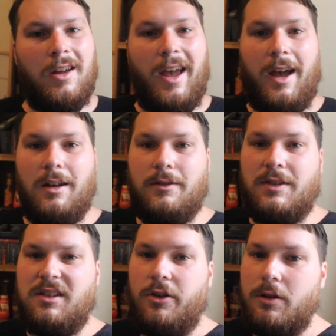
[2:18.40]
And
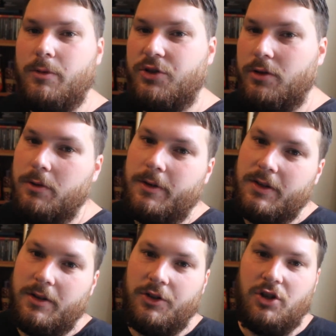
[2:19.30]
slowly but surely, we're
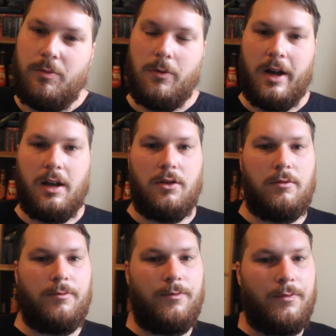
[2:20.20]
just going to chip away at
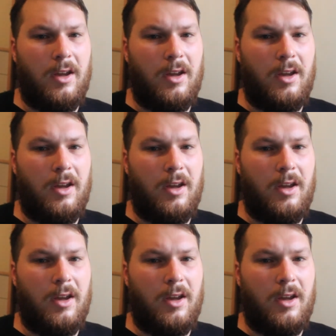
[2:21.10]
them.